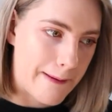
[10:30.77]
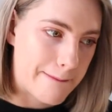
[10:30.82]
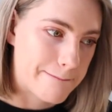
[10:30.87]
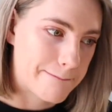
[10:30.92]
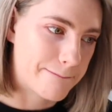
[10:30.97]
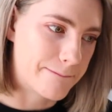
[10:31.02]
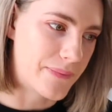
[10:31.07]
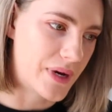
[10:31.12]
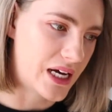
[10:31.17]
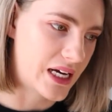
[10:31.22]

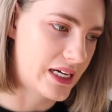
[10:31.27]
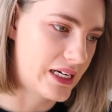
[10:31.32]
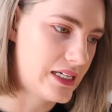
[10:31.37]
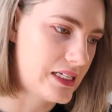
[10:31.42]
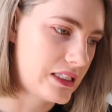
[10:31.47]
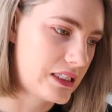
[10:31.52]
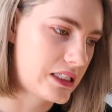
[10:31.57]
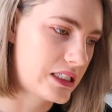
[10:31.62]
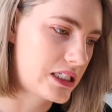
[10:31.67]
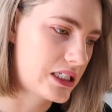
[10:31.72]

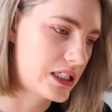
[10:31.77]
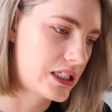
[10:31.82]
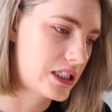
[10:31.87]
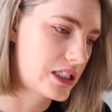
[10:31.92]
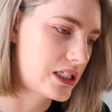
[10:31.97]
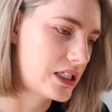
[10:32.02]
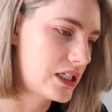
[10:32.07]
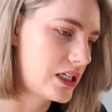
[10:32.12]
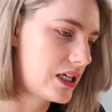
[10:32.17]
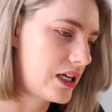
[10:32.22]
But
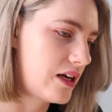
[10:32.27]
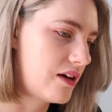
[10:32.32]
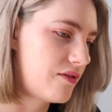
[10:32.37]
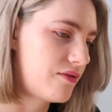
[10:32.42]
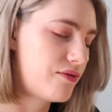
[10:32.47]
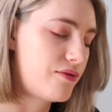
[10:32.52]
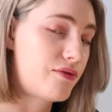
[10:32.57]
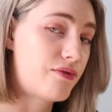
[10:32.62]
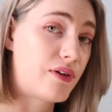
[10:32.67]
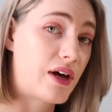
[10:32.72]

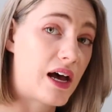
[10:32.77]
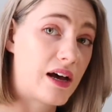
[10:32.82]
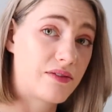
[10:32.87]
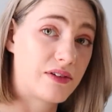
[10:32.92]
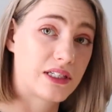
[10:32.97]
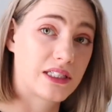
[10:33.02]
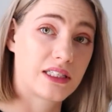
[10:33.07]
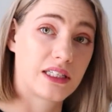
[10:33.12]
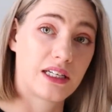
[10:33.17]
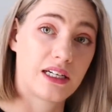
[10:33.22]
if
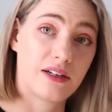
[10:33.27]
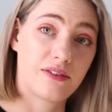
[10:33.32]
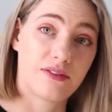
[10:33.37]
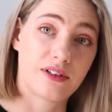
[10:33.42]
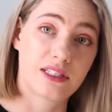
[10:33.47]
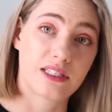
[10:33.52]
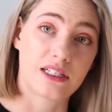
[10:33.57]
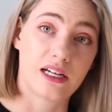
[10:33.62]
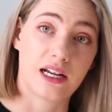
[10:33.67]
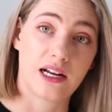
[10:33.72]

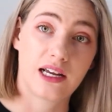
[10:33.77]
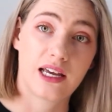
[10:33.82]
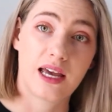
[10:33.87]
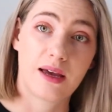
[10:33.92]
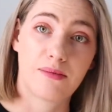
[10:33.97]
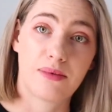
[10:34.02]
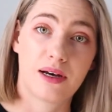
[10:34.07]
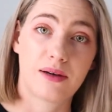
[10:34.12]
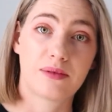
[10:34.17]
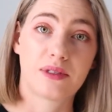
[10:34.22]
it's not a
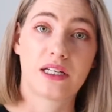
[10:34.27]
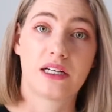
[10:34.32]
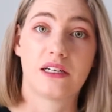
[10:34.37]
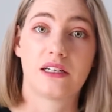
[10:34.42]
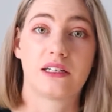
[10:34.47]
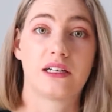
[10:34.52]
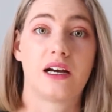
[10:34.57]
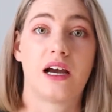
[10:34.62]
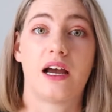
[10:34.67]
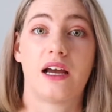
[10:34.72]
K-pop
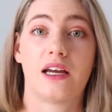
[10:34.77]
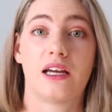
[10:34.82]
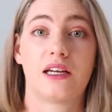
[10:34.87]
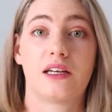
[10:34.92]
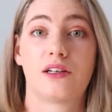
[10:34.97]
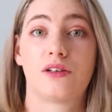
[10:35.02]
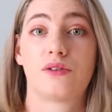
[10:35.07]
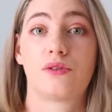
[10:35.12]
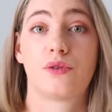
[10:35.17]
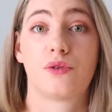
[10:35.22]
song, I
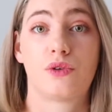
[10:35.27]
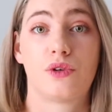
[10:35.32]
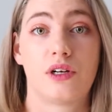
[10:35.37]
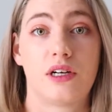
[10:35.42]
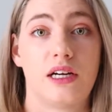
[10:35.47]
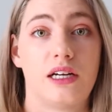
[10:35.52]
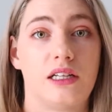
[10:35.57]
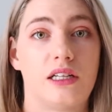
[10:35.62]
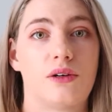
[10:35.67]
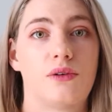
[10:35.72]

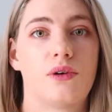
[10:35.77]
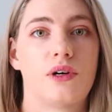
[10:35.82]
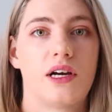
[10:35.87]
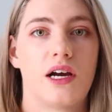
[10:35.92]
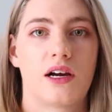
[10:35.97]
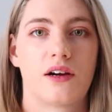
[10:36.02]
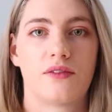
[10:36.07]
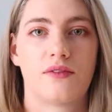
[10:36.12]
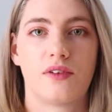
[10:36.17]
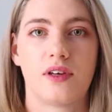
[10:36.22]
create the
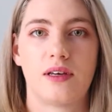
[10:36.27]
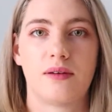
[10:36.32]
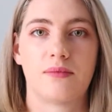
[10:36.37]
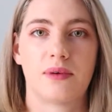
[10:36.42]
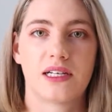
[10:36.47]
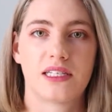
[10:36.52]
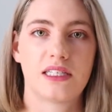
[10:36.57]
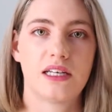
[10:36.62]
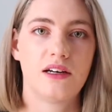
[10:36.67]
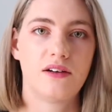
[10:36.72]
choreography
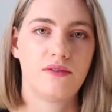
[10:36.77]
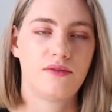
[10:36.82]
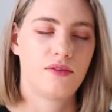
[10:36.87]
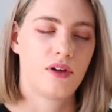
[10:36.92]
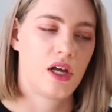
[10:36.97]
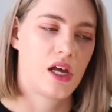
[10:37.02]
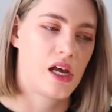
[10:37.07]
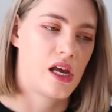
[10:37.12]
myself.